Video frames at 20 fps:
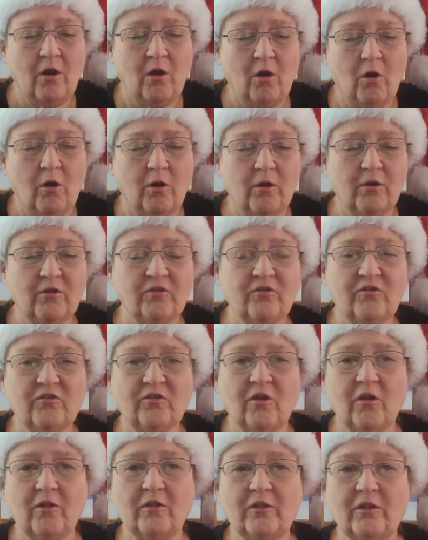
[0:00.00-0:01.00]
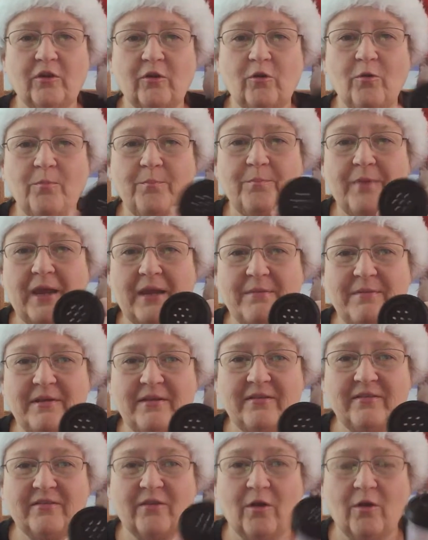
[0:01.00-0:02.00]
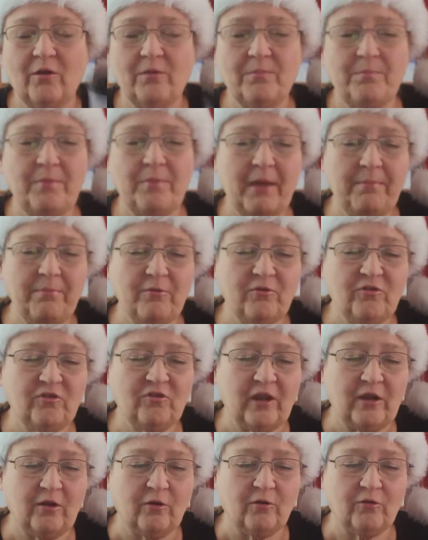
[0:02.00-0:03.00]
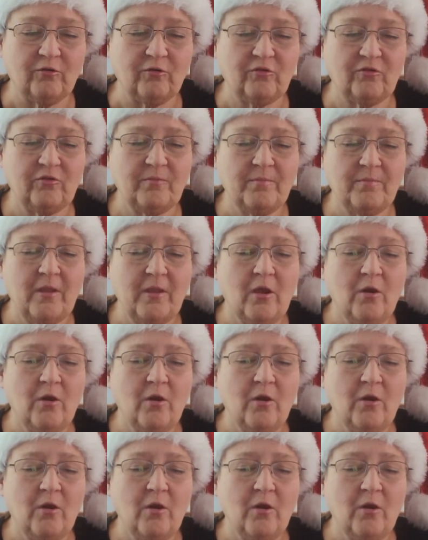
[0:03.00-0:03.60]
are little baby salt and pepper shakers.